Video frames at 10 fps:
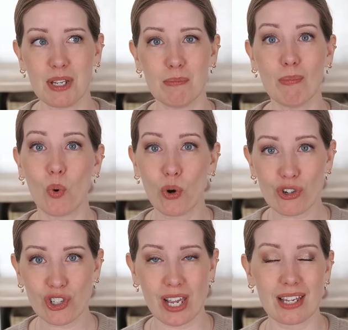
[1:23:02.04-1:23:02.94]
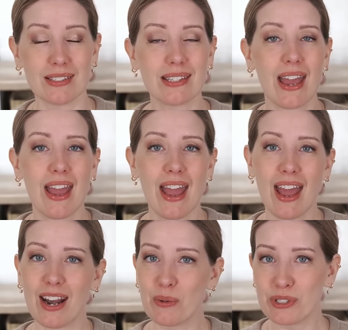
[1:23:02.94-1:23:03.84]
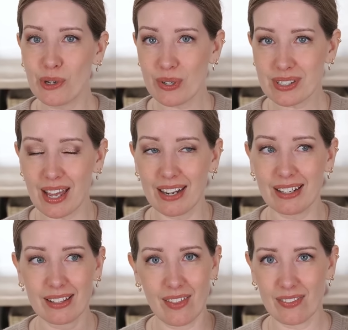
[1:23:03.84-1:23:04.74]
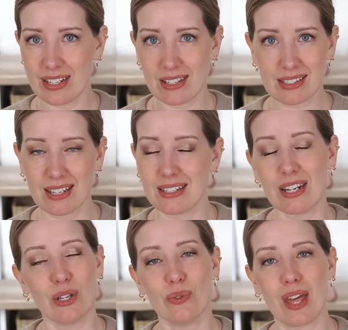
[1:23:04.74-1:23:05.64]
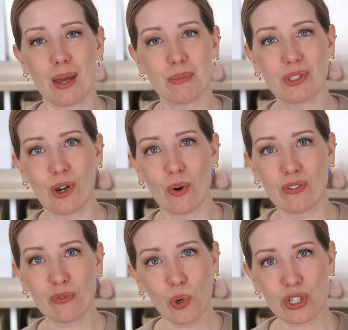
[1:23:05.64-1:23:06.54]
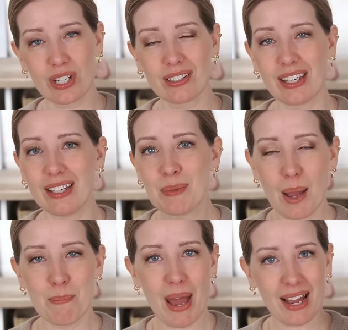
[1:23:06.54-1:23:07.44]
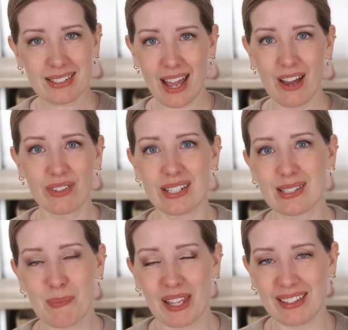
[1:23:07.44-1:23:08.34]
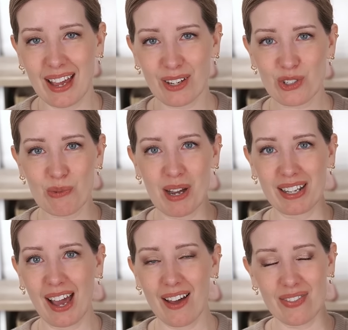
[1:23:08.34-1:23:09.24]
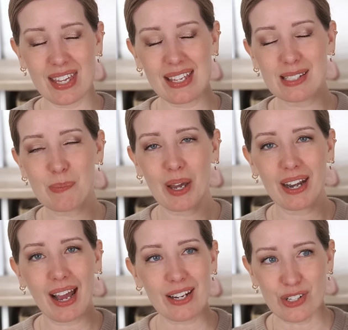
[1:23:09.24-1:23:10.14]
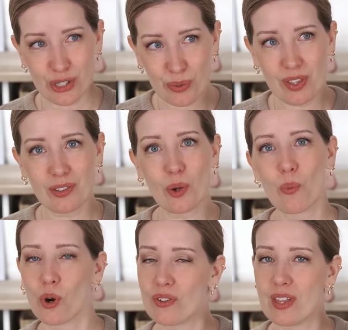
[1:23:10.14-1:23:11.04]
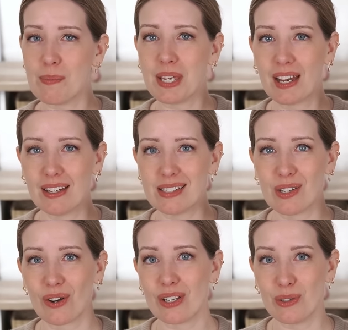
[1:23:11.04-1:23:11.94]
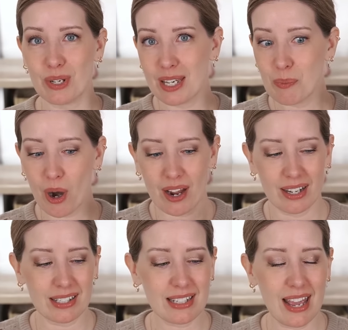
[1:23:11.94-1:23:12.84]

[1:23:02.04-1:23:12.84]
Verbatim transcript: in more shades. And I was so excited, and then they discontinued them. So unfortunately, I'm back to having to spend the extra money on these, but I do think they're worth it because they're a unique product